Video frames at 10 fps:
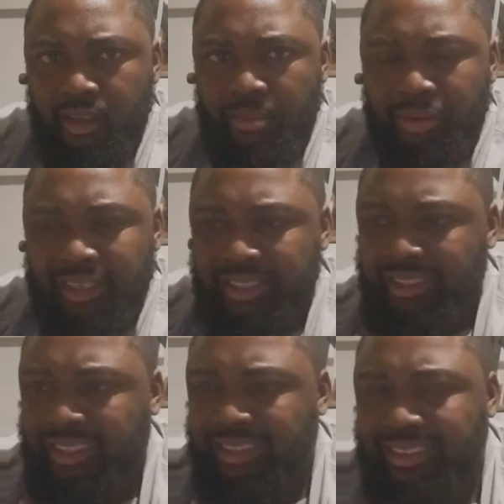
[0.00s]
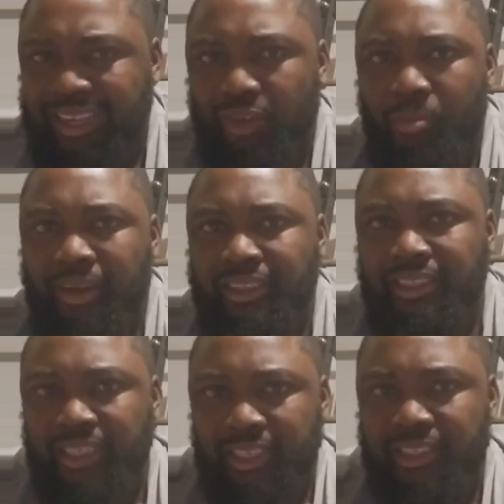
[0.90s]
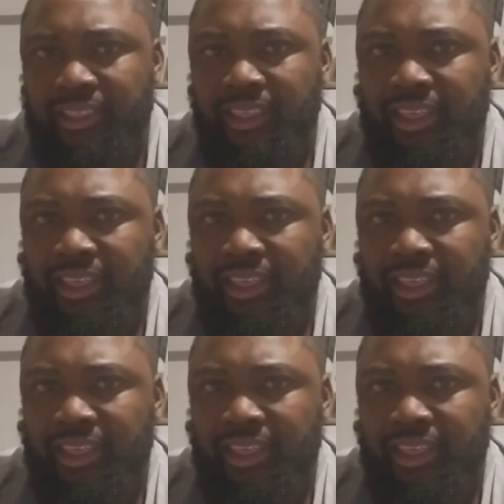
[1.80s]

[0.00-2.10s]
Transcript: But this thing sat on my chest